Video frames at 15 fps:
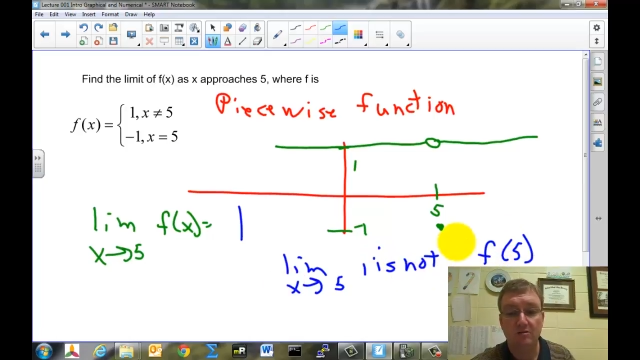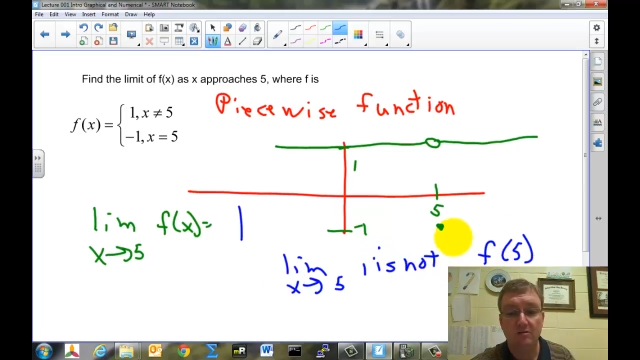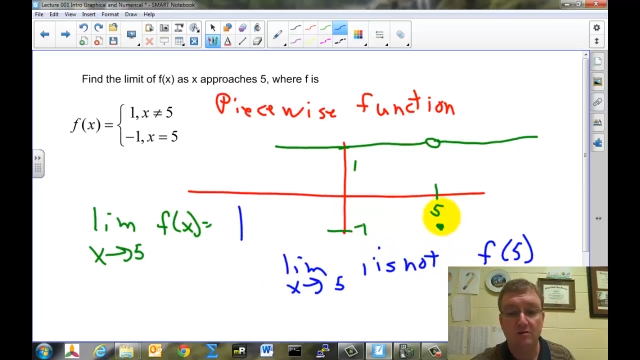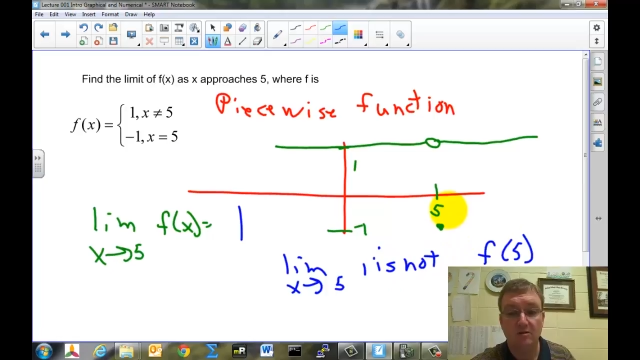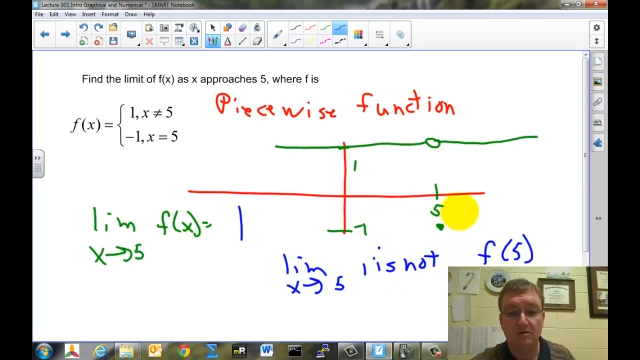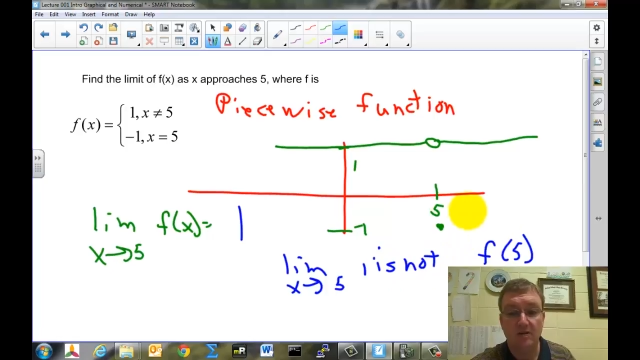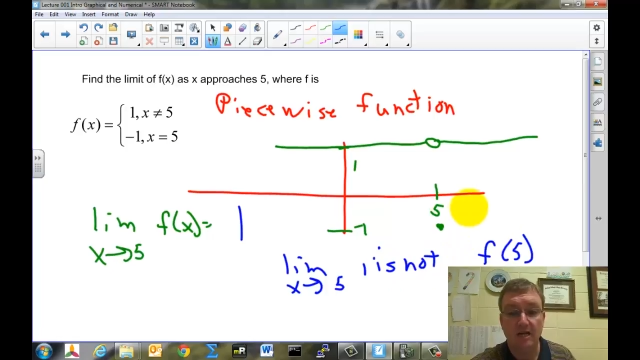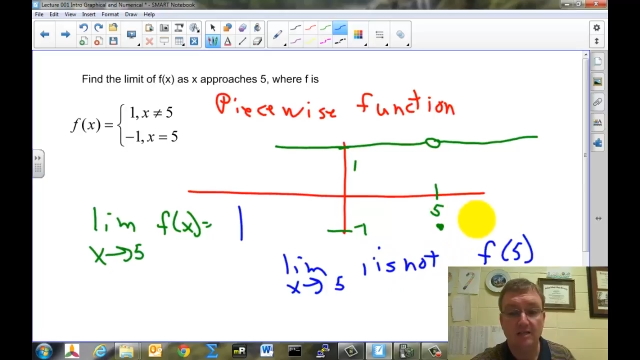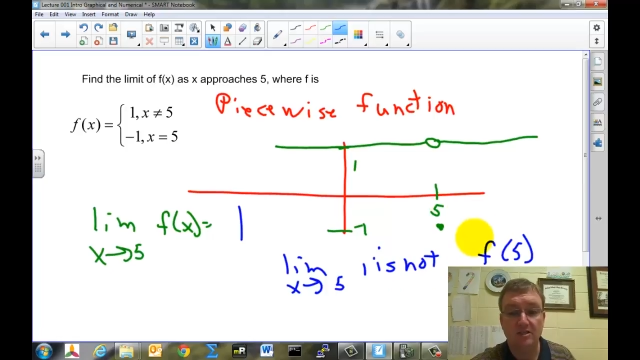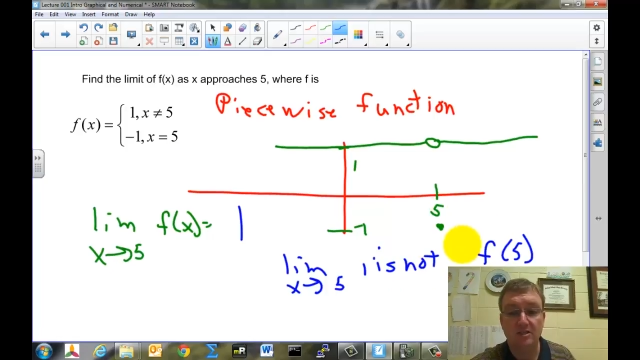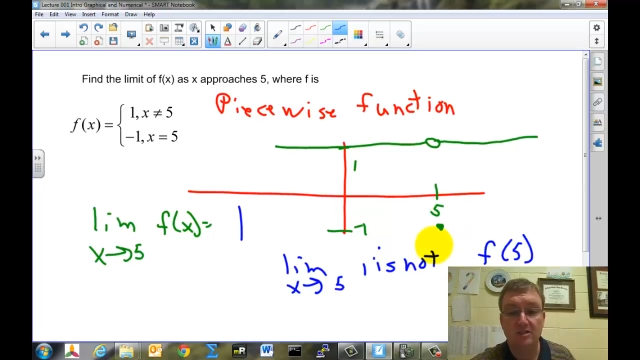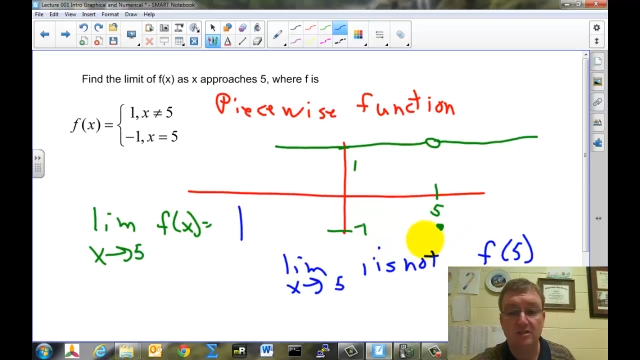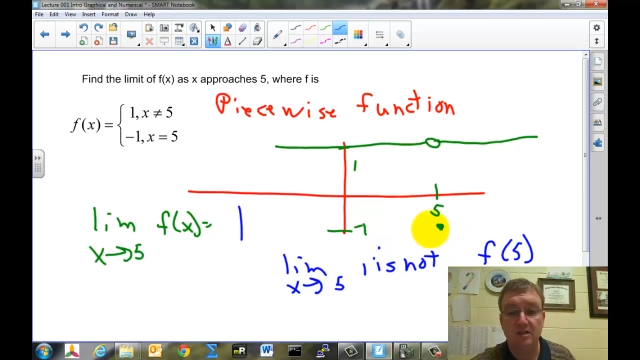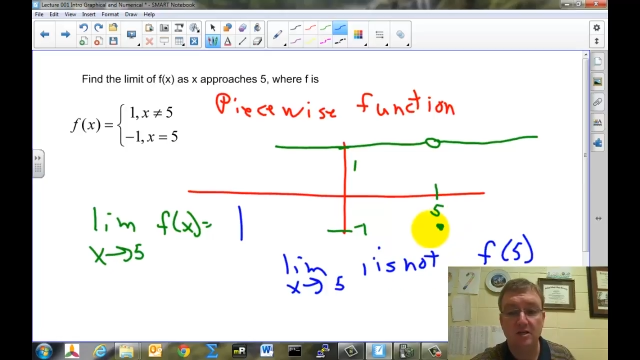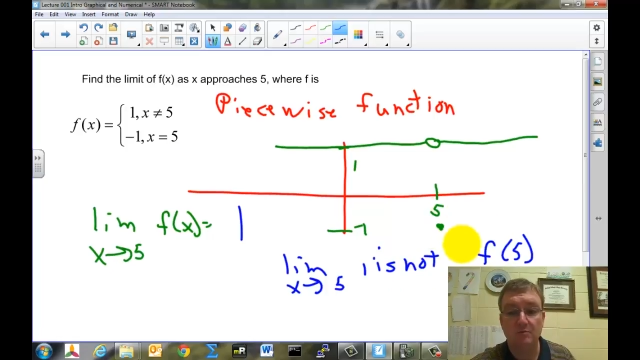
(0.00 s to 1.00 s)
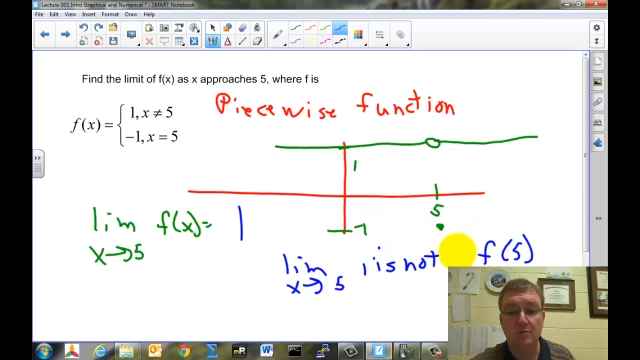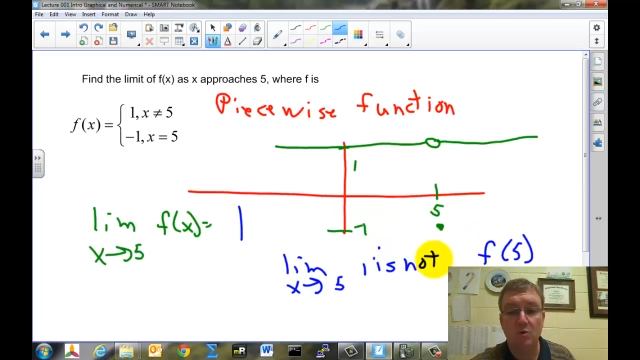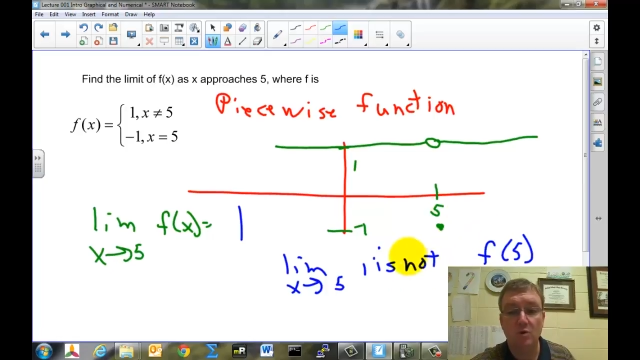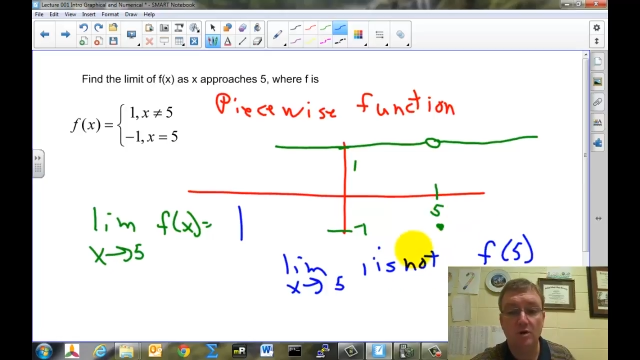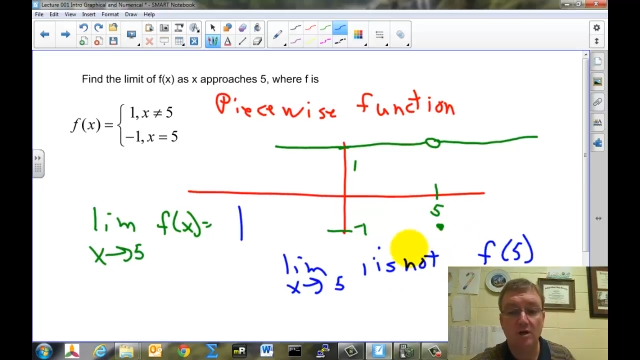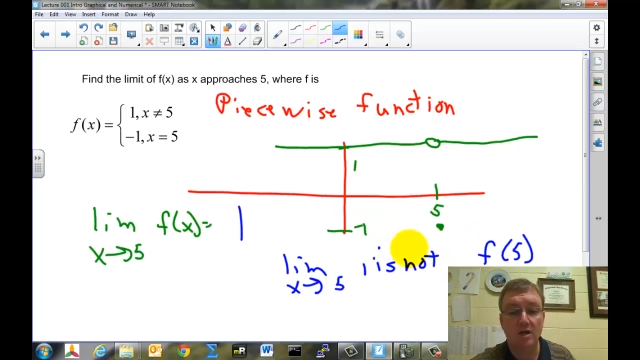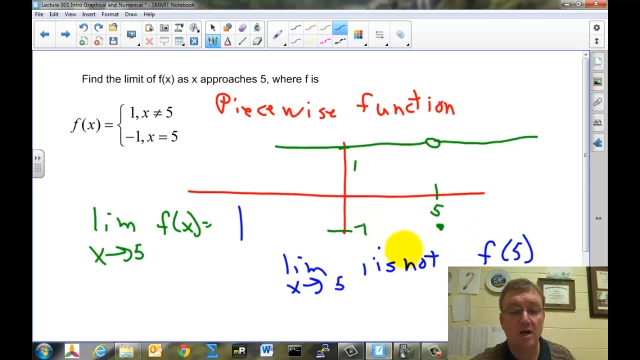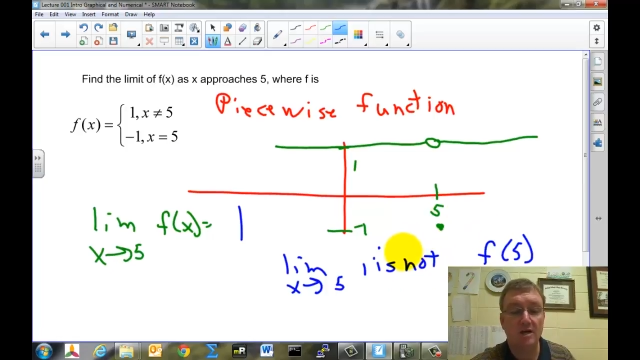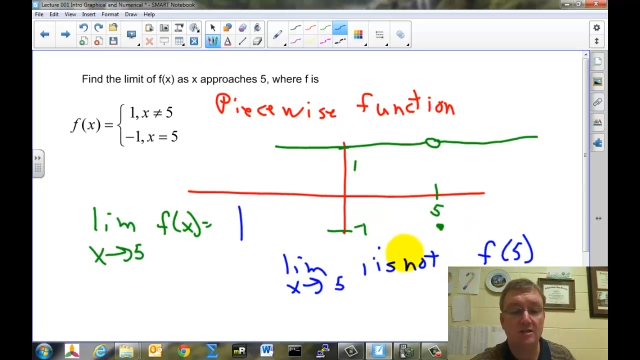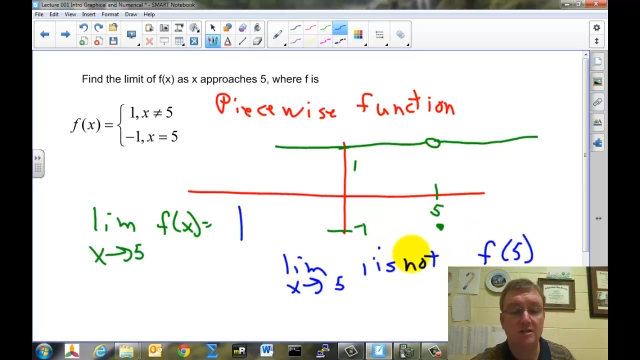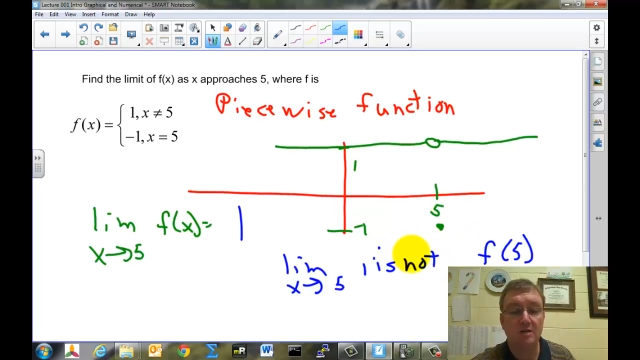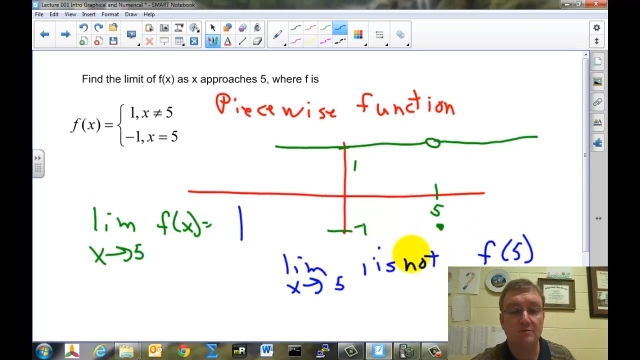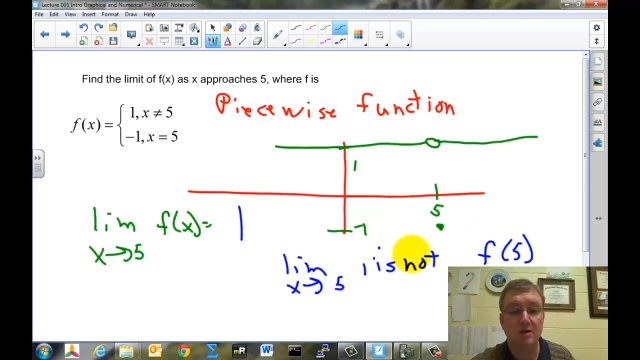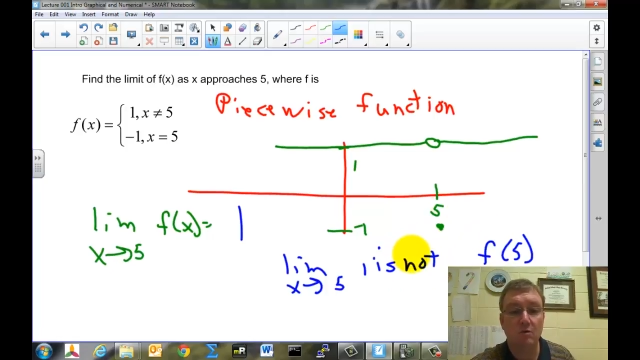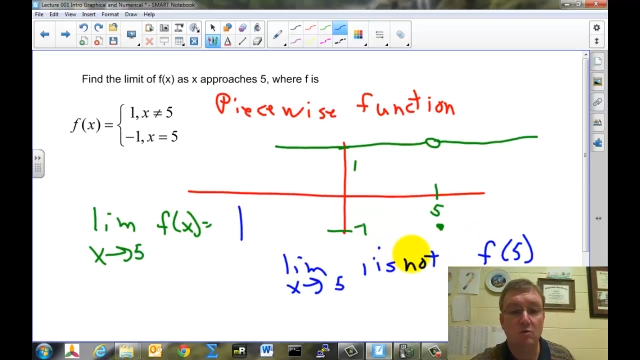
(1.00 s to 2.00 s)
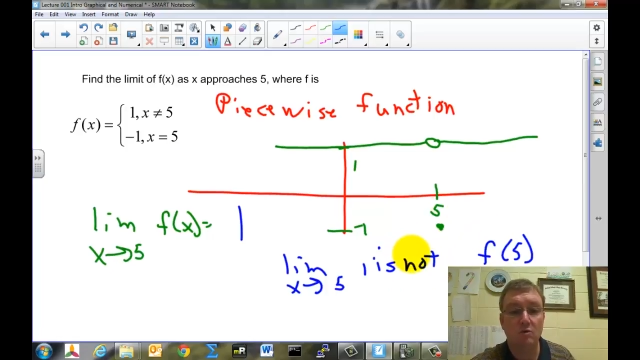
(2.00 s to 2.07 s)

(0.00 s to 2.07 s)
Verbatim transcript: That's just an important concept I want